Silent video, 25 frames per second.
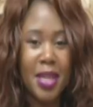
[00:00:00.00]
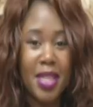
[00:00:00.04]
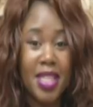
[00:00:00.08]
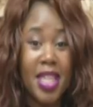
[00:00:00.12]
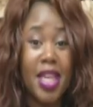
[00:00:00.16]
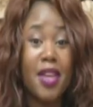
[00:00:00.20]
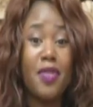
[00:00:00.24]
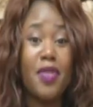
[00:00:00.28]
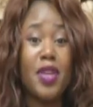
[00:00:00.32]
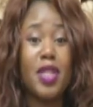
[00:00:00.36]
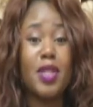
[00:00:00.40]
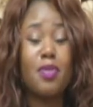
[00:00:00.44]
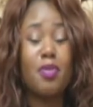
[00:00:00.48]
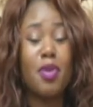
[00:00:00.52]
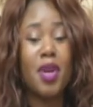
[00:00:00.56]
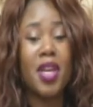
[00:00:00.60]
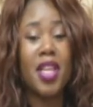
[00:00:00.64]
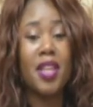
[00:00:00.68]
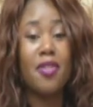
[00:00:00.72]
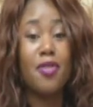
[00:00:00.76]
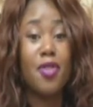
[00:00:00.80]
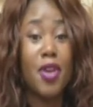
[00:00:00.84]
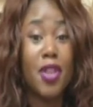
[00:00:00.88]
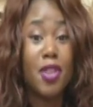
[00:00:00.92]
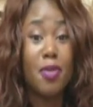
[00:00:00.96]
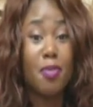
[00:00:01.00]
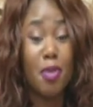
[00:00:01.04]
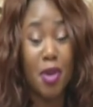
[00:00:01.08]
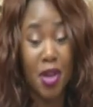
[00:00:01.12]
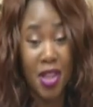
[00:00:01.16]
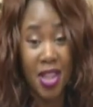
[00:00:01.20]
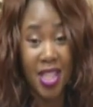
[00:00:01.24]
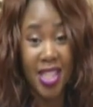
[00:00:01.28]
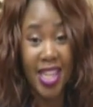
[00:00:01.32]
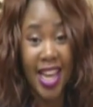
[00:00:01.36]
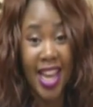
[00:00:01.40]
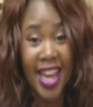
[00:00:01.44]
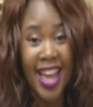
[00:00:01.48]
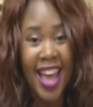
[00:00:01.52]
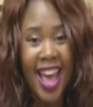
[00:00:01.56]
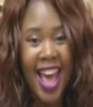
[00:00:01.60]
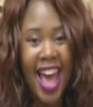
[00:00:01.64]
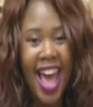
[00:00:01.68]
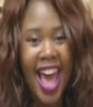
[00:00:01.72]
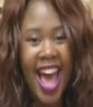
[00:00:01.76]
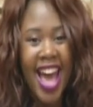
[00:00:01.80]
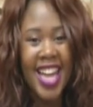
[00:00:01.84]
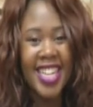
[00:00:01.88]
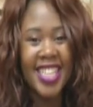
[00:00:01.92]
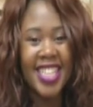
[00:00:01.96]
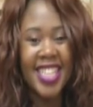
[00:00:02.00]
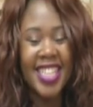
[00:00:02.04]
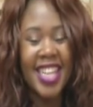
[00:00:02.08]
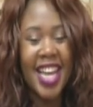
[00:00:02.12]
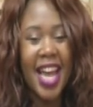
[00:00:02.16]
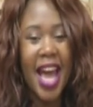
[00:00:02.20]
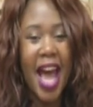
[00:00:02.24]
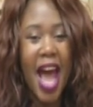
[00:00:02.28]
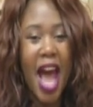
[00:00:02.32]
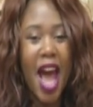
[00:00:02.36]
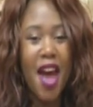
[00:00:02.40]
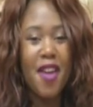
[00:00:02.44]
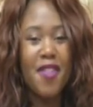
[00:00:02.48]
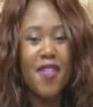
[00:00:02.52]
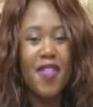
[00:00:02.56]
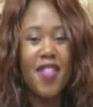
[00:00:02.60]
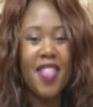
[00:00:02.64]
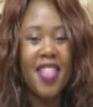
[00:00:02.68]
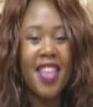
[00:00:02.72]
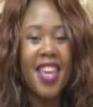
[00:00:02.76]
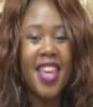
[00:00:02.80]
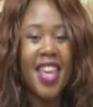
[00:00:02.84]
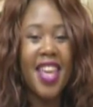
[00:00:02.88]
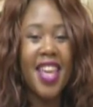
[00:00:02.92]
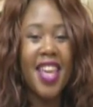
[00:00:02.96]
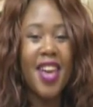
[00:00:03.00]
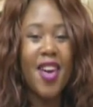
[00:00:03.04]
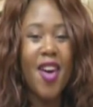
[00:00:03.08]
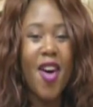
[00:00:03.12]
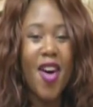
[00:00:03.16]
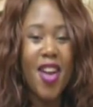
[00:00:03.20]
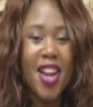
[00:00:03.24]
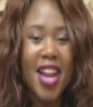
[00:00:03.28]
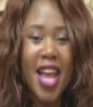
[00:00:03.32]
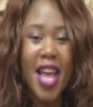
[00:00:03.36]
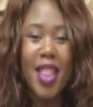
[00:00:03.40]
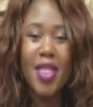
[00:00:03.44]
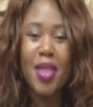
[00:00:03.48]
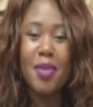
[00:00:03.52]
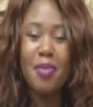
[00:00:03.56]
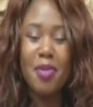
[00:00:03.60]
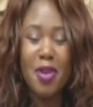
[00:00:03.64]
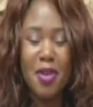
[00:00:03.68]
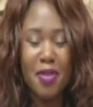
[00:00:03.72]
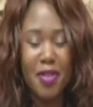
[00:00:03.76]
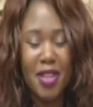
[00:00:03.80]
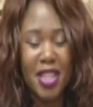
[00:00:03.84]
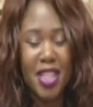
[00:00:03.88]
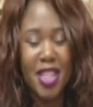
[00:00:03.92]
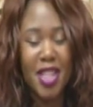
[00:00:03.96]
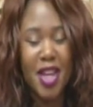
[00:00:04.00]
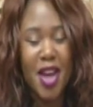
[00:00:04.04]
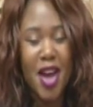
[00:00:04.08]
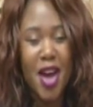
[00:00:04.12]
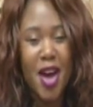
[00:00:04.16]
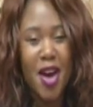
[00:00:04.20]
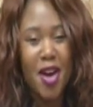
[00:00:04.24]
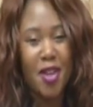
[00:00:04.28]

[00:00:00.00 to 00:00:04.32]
TV's fifth birthday, and today I have the honor and the privilege